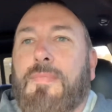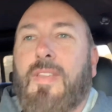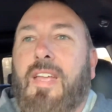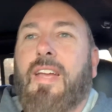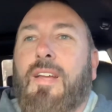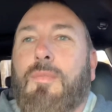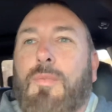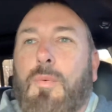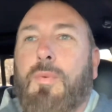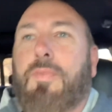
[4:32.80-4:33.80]

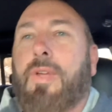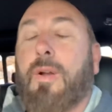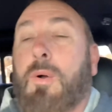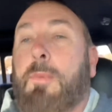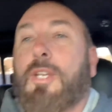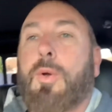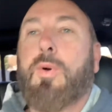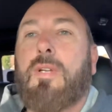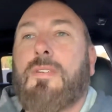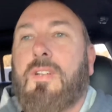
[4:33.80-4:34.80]
And they're gonna be
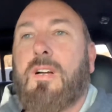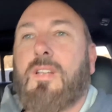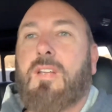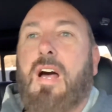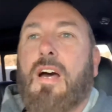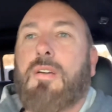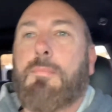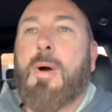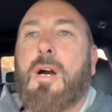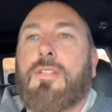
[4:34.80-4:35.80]
doing a lot of
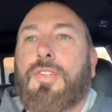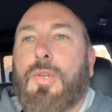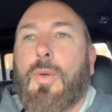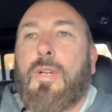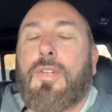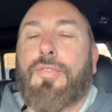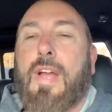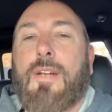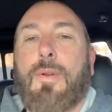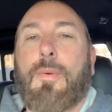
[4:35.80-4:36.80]
mods to it. It's
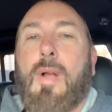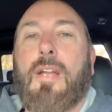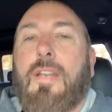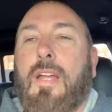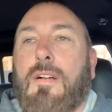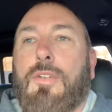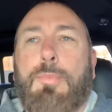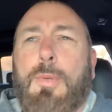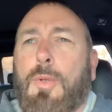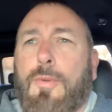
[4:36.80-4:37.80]
factory right now. It's
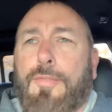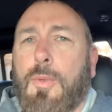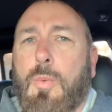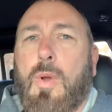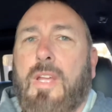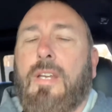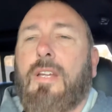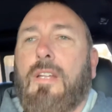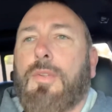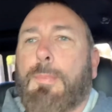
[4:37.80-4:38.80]
beautiful the way it
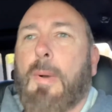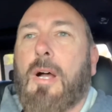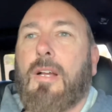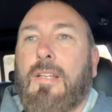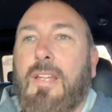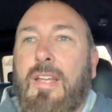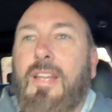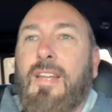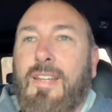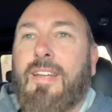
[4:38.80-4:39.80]
is, but
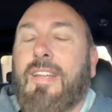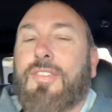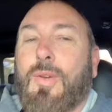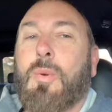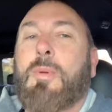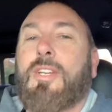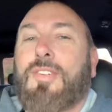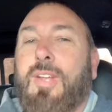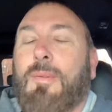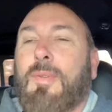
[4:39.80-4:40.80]
it's gonna be
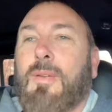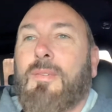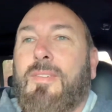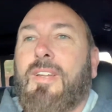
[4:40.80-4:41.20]
something.